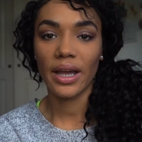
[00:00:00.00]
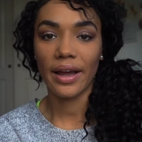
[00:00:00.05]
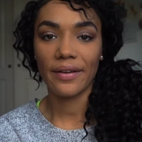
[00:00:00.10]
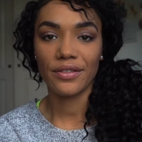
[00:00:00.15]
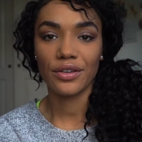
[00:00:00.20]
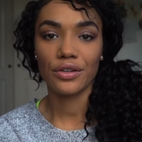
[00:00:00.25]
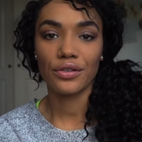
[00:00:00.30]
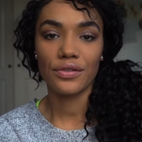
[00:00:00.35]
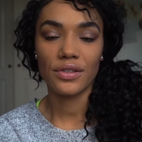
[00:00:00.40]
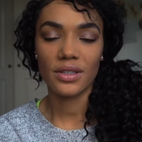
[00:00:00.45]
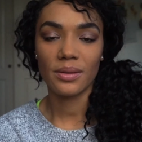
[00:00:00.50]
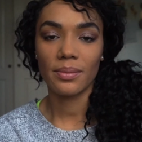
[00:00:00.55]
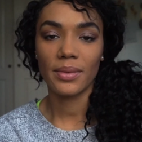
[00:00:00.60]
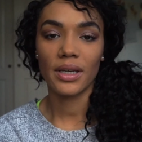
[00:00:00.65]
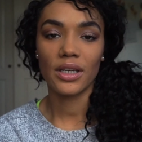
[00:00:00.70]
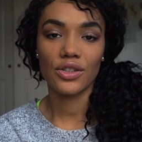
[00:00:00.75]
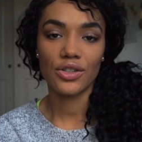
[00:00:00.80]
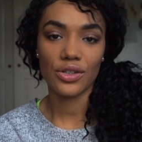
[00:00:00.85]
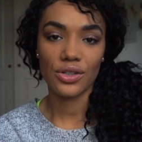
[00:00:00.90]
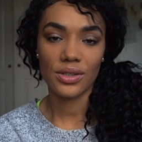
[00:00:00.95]
after you've
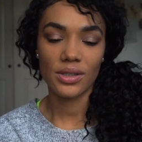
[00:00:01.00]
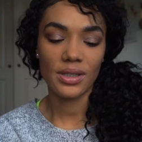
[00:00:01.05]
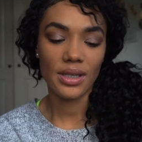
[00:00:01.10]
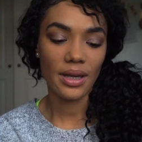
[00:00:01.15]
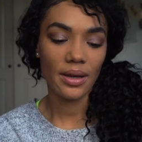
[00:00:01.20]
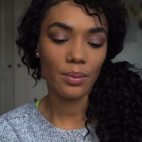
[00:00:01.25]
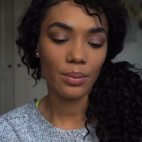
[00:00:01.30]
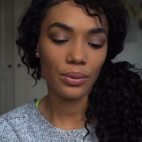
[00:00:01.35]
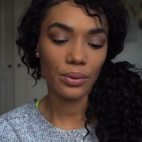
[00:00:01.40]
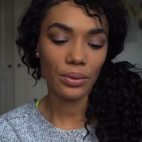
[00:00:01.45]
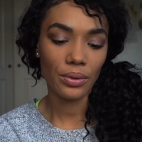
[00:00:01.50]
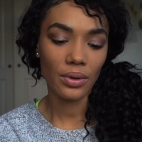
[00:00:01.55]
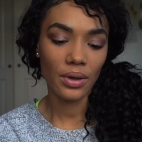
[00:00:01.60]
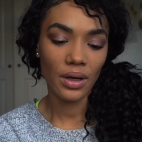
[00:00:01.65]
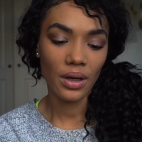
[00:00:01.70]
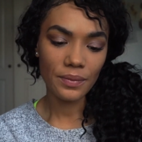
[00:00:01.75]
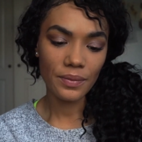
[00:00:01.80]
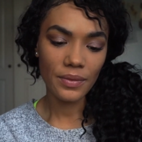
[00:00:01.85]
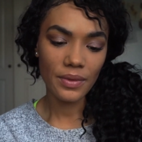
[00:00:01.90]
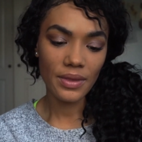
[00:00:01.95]
submitted your sample,
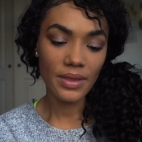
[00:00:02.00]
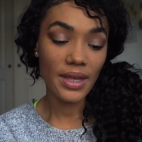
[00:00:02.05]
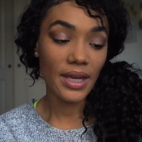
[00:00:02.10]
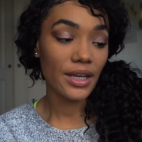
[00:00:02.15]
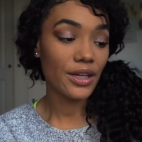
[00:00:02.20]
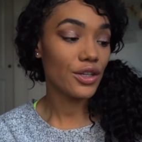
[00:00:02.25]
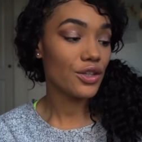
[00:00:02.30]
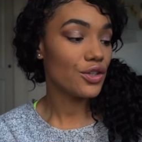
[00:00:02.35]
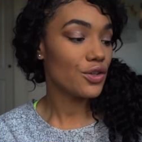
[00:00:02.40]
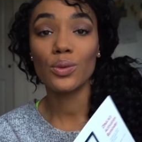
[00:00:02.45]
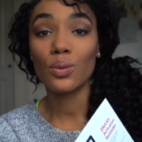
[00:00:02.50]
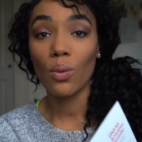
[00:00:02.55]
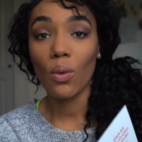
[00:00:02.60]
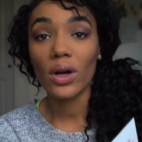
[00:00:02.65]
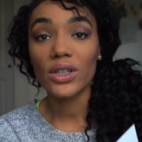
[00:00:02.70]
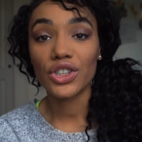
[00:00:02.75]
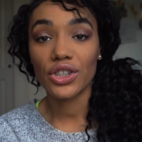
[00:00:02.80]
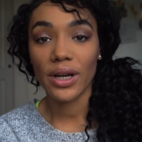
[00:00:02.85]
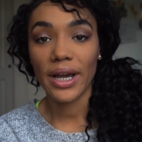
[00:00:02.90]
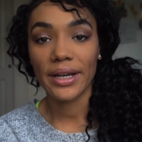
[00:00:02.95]
then you
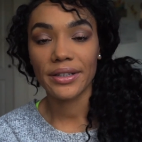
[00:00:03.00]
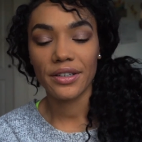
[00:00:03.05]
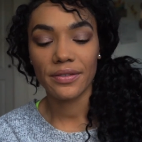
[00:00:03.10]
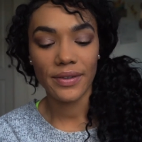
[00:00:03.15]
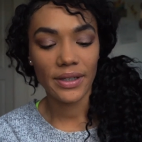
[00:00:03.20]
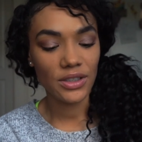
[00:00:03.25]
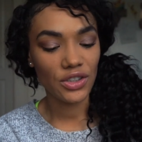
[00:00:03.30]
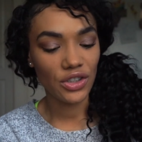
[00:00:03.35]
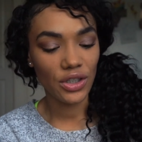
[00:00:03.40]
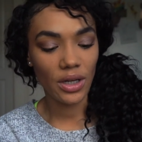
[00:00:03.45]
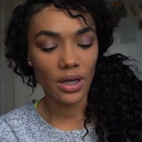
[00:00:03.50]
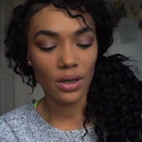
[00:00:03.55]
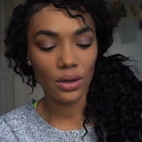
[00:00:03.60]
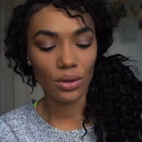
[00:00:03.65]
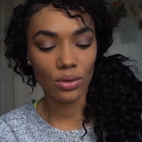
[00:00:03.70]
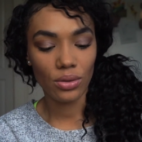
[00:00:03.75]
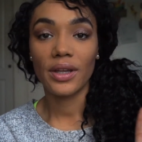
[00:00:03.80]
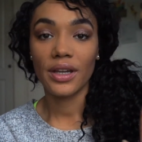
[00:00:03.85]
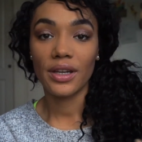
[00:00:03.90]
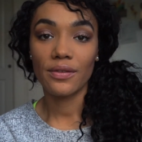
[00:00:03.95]
want your activation
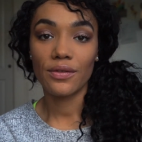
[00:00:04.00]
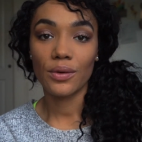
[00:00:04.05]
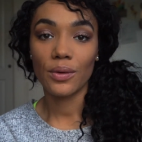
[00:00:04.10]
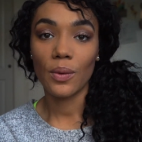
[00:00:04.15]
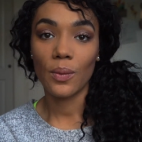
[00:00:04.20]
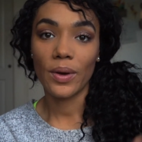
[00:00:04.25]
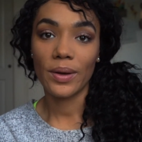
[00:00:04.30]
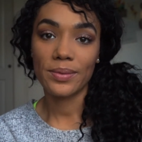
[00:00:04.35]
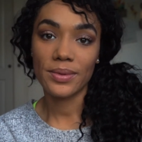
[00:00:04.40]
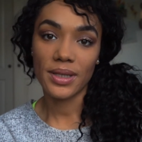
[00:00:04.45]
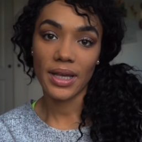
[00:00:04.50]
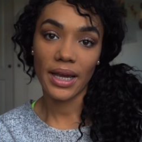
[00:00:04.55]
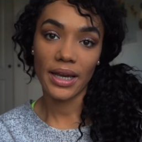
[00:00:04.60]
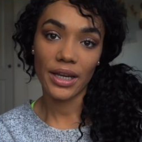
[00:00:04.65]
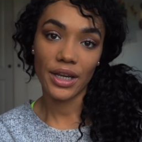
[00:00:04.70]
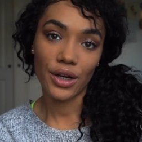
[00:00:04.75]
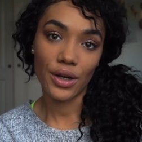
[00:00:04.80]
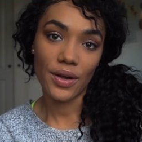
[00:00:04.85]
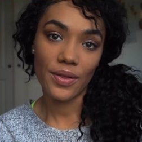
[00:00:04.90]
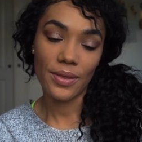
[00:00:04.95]
code. They give you a website
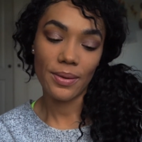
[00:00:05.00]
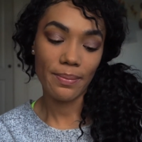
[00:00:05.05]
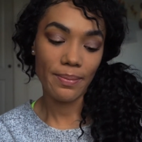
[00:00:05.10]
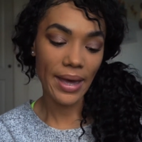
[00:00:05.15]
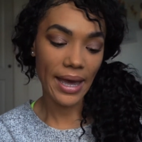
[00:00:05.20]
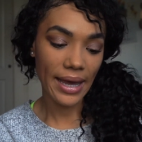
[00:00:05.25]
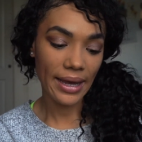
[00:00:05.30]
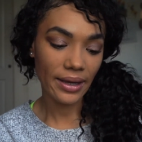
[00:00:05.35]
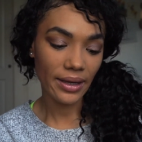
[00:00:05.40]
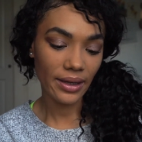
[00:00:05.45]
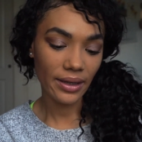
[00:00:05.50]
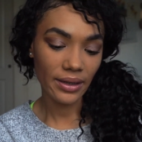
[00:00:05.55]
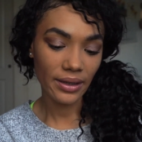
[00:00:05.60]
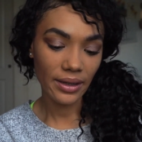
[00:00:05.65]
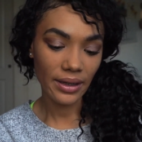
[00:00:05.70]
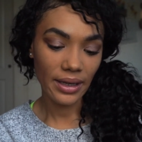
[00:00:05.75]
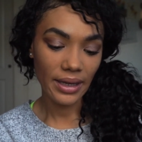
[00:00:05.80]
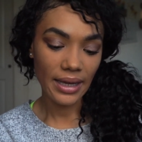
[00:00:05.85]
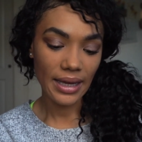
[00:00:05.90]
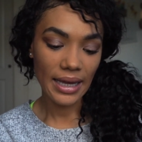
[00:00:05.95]
here on the back,
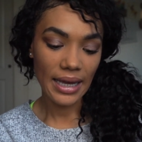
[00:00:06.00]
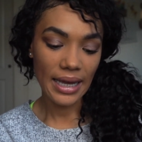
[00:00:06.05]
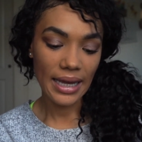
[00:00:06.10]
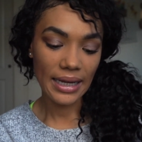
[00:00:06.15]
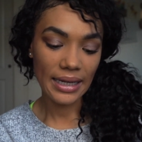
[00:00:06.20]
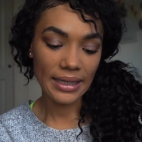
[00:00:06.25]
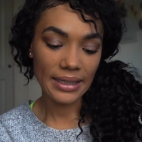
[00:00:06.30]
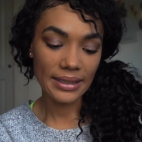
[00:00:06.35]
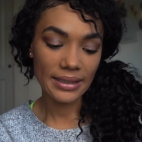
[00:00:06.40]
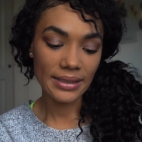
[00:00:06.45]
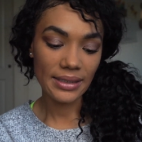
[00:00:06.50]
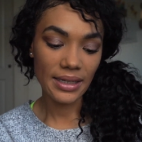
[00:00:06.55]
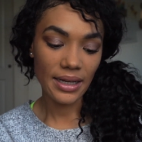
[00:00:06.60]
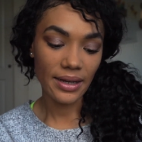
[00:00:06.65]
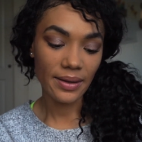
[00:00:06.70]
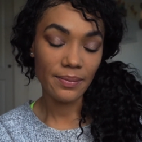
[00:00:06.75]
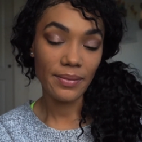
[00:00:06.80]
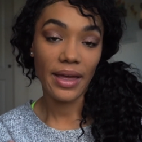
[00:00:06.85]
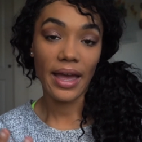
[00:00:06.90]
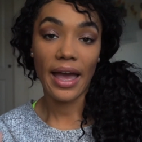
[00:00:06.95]
and
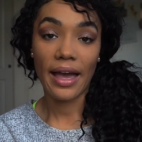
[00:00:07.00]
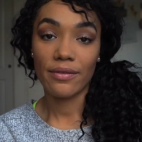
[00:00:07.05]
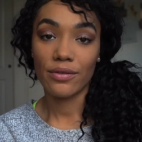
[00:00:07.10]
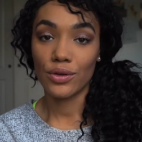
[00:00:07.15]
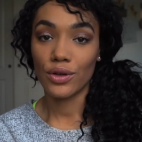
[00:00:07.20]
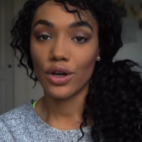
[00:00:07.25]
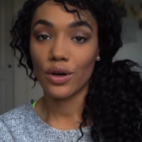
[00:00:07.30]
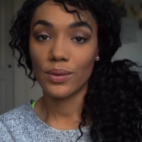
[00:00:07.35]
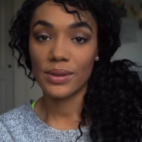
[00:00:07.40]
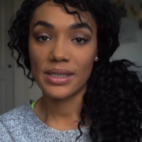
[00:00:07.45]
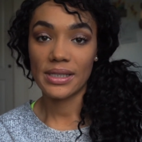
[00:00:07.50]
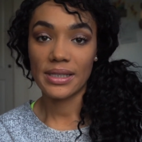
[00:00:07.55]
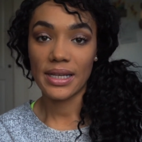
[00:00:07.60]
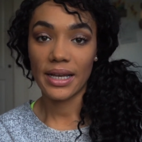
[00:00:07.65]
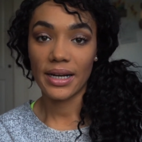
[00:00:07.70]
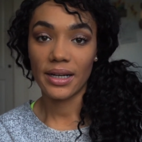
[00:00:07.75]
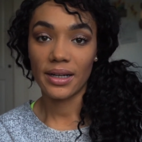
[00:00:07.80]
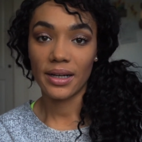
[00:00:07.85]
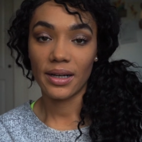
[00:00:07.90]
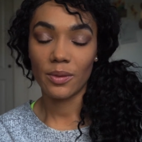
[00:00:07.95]
they have you go and
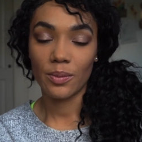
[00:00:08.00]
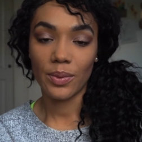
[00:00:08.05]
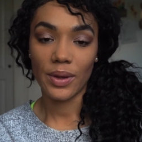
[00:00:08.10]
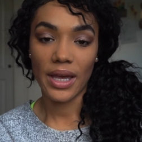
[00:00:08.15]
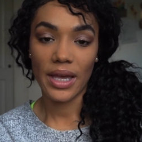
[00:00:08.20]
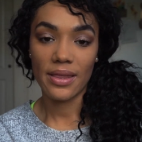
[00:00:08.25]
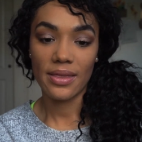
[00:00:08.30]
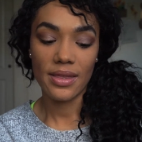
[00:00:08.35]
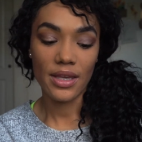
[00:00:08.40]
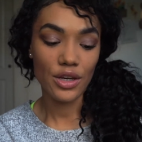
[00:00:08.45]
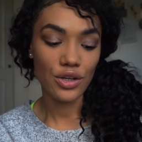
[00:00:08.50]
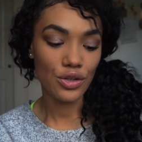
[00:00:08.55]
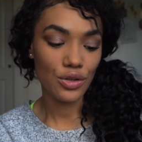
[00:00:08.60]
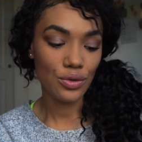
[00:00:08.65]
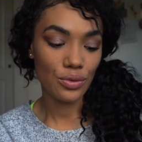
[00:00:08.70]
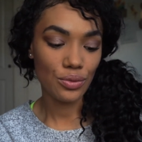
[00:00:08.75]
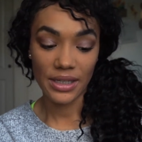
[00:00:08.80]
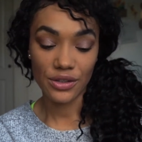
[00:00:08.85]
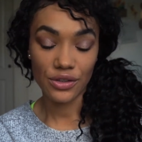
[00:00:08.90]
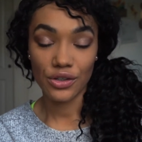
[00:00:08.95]
set it up, and then
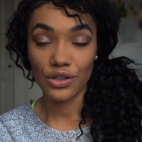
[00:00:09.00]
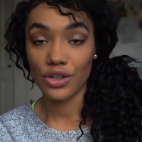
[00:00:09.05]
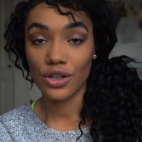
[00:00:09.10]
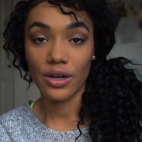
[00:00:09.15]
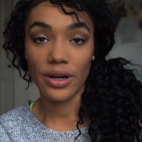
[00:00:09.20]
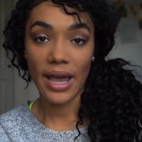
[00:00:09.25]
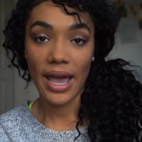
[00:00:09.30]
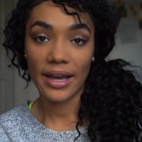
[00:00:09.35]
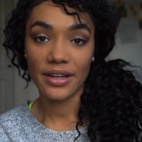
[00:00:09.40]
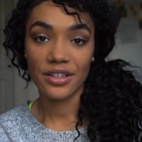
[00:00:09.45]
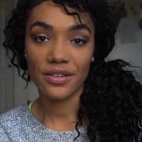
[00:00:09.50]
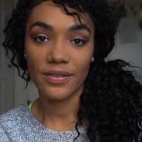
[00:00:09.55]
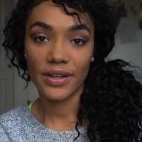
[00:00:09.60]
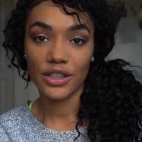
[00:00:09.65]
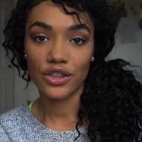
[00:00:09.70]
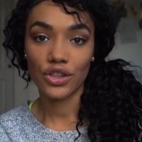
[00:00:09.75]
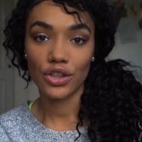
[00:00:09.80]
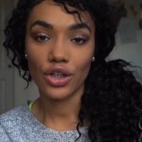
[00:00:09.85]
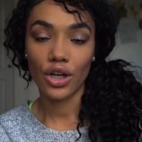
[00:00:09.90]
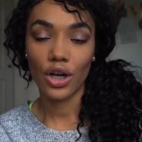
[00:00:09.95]
you enter your activation